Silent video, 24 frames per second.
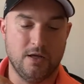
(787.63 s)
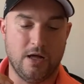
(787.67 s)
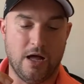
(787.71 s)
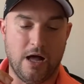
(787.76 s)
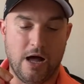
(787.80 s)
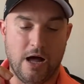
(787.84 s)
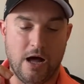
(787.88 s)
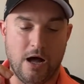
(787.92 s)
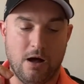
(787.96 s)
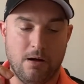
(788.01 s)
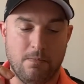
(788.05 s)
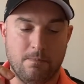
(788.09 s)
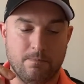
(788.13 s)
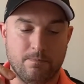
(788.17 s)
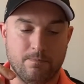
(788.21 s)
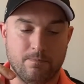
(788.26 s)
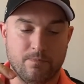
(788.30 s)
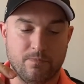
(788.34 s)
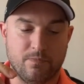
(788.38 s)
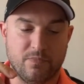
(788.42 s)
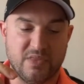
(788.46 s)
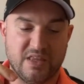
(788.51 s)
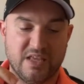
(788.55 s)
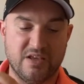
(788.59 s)
Um,
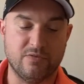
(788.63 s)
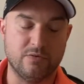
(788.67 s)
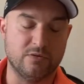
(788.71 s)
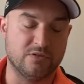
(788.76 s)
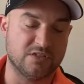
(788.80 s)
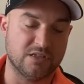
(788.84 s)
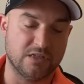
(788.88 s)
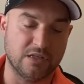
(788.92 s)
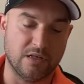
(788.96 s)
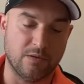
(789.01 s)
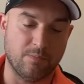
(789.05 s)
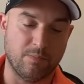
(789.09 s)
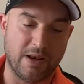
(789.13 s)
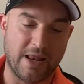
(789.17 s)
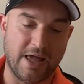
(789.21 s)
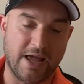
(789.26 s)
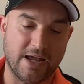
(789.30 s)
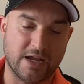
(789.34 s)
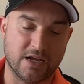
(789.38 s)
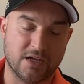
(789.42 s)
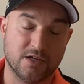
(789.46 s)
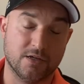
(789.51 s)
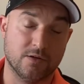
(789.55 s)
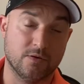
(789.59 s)
if it was in the
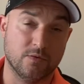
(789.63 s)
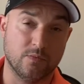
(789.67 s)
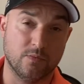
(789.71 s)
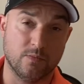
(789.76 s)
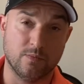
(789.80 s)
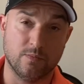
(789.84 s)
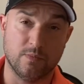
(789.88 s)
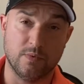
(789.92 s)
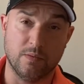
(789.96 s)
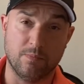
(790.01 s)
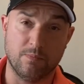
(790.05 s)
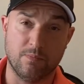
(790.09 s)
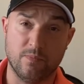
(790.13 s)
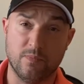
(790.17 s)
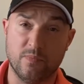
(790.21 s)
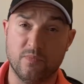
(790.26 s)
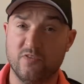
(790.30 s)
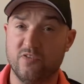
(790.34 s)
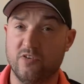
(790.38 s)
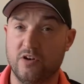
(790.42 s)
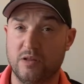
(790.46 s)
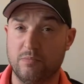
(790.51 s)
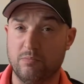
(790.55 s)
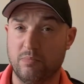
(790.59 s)
black, fully